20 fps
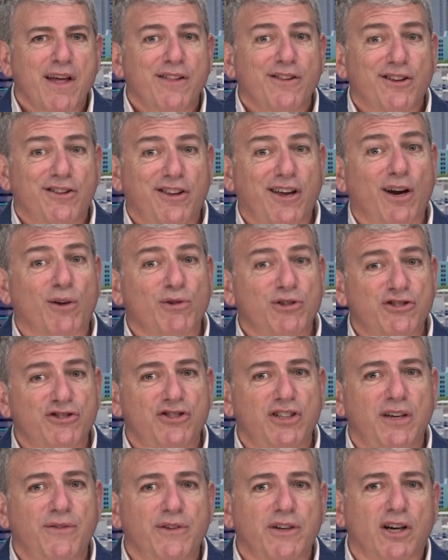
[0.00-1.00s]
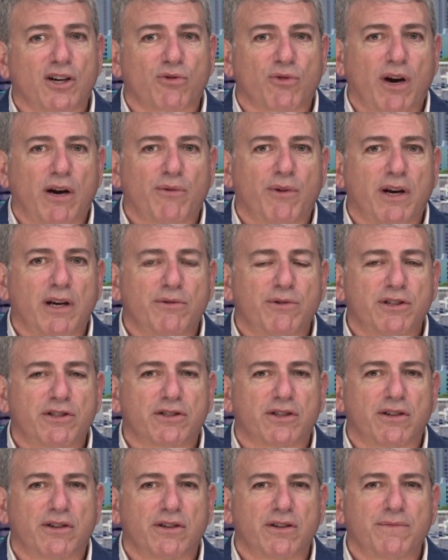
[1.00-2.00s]
that they are receiving a great rate of
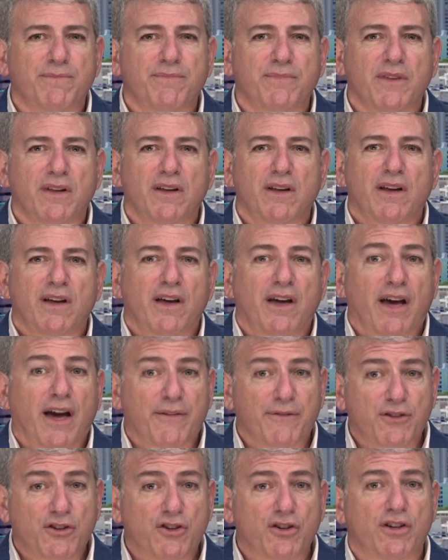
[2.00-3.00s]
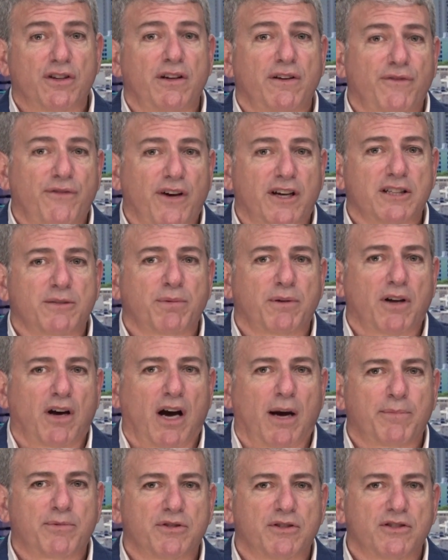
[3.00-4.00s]
return, have good investment
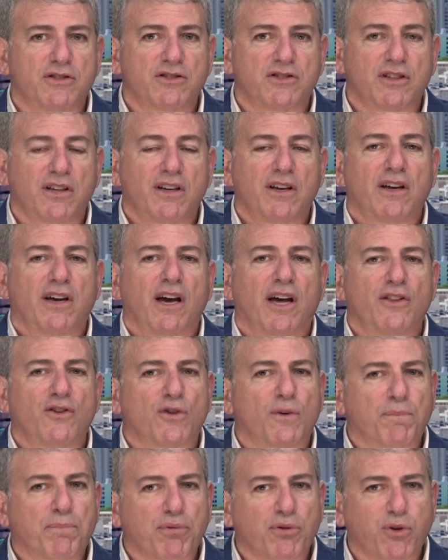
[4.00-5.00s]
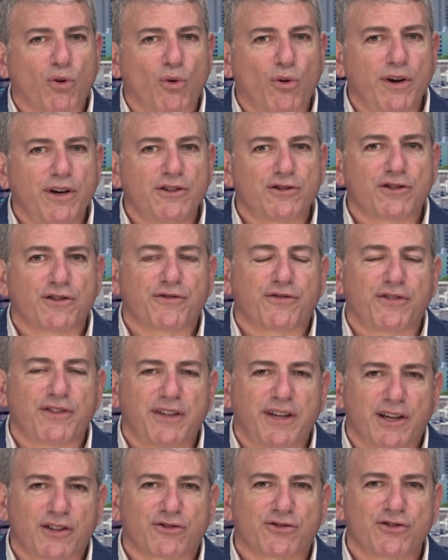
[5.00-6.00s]
options, and their employees are
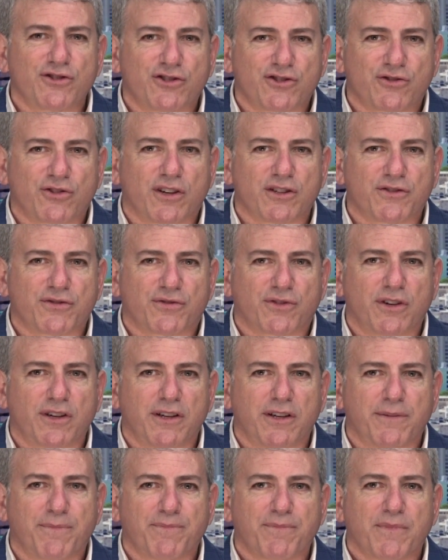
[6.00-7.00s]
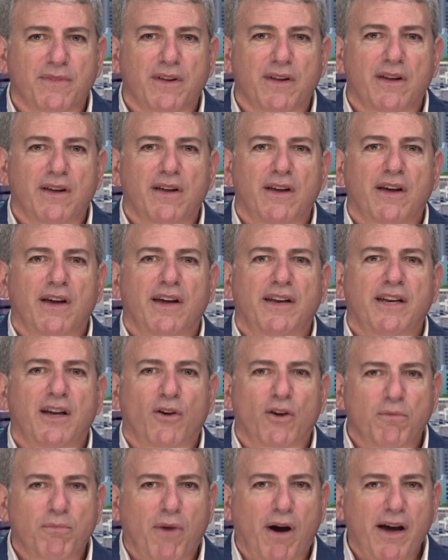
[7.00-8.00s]
financially stress-free.
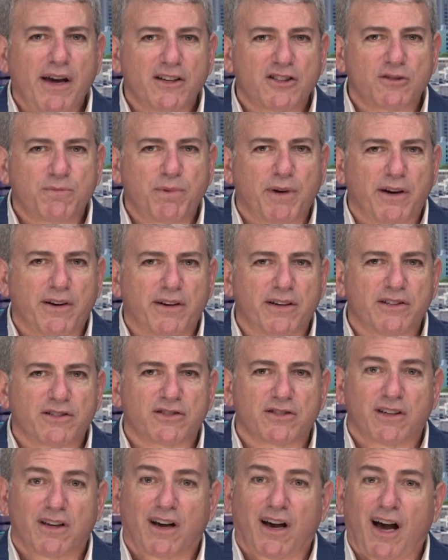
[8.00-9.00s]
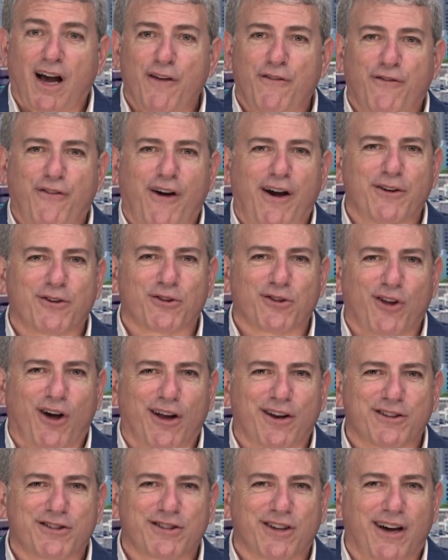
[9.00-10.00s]
Now, in my experience, I find a
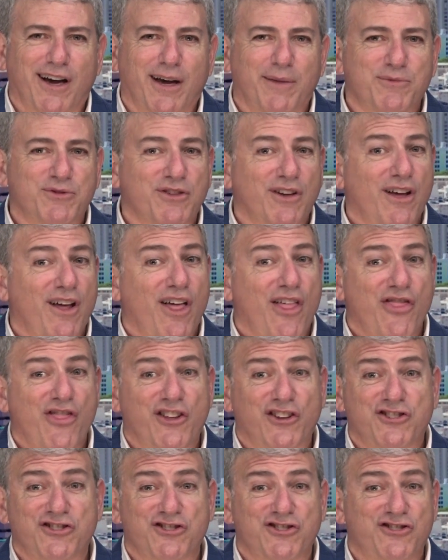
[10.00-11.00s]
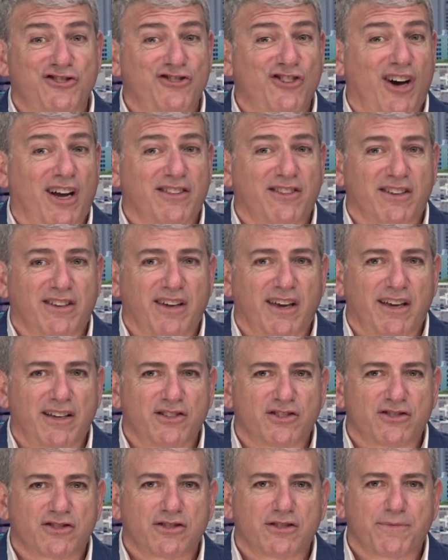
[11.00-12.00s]
lot of times this is not the
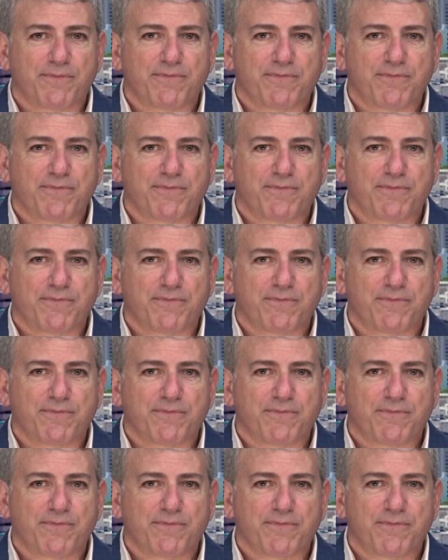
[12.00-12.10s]
case.